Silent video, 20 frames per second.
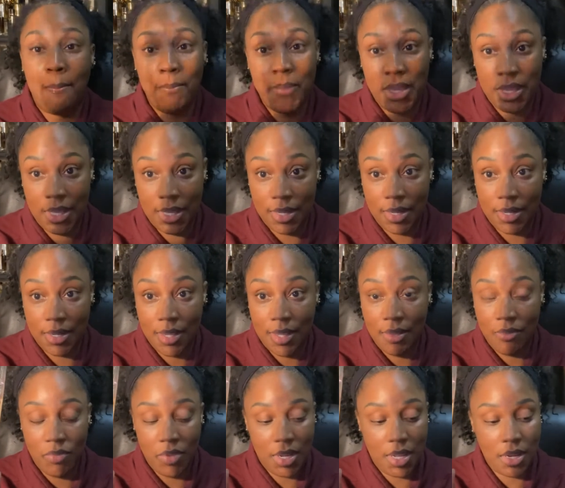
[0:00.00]
bean.
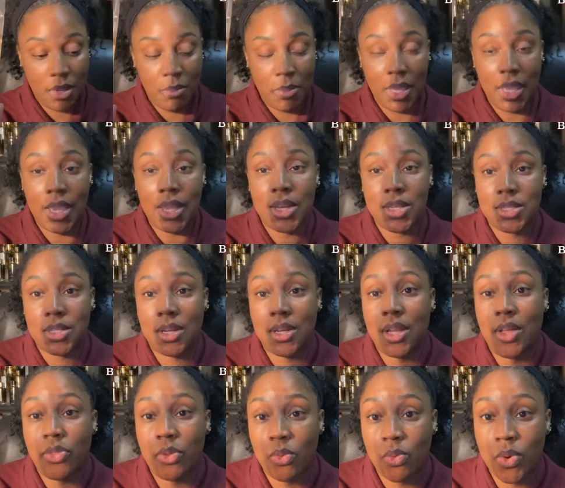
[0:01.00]
Vanilla bean is
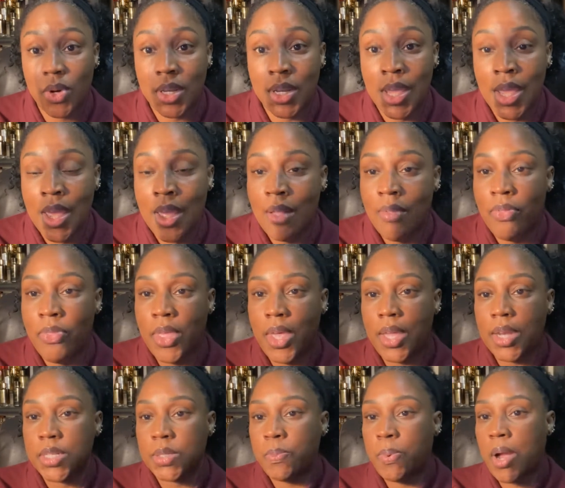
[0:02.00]
another one
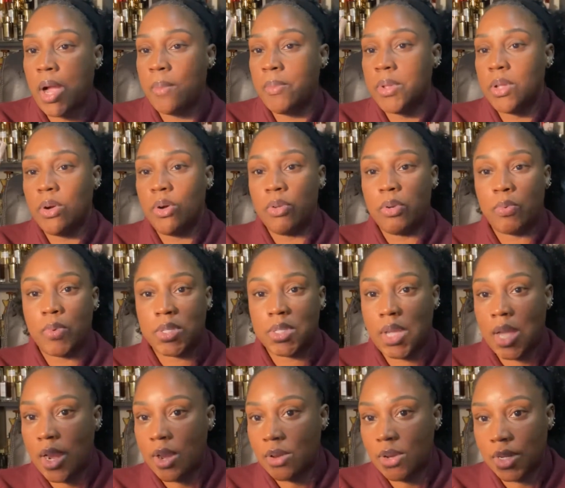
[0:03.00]
that is probably on the
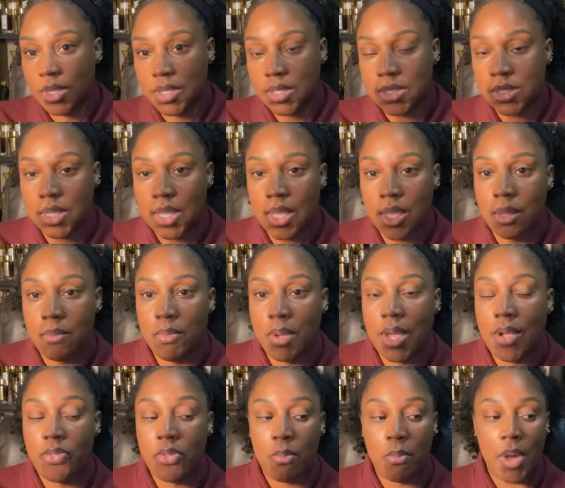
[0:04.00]
retired list at
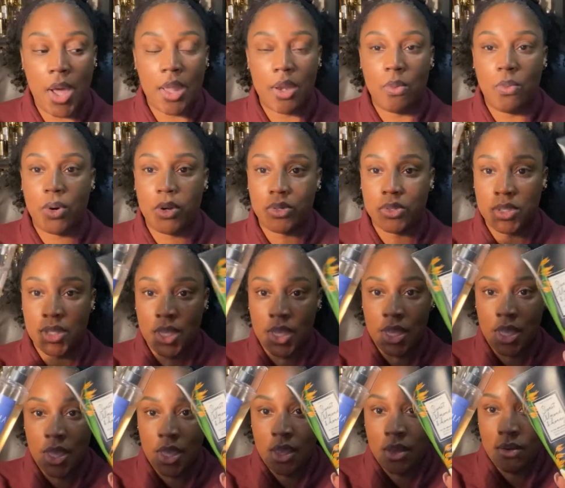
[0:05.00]
Bath and Body Works.
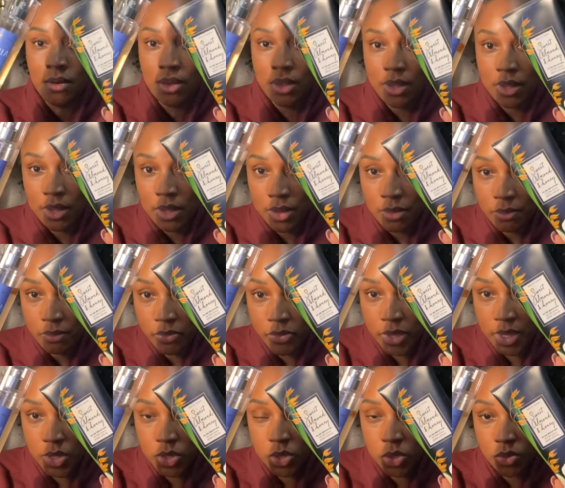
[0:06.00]

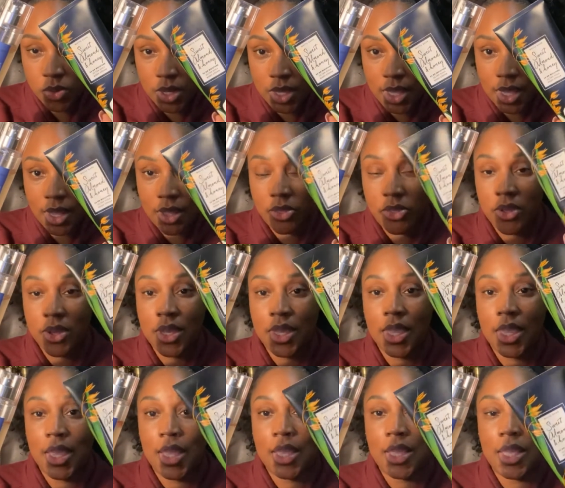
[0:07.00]
These two together,
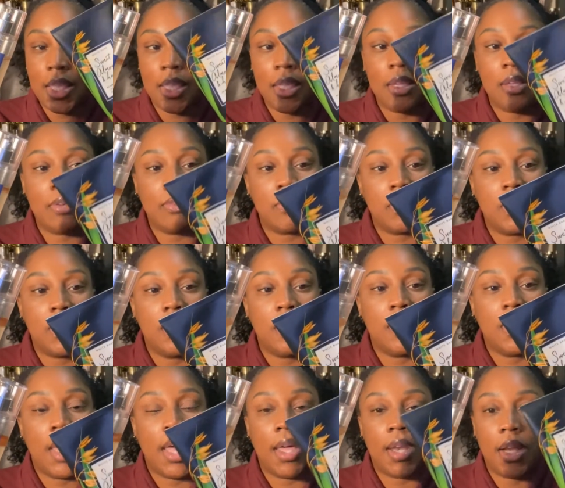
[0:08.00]
it gives
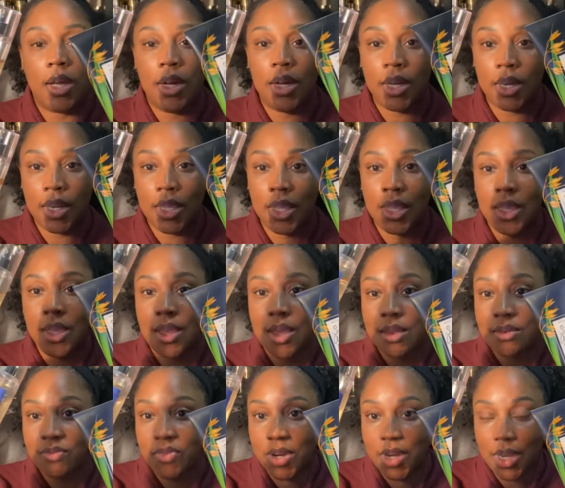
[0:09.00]
that honey
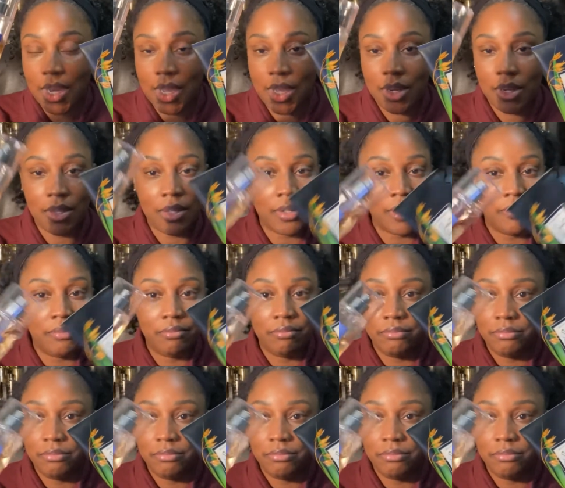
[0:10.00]
and vanilla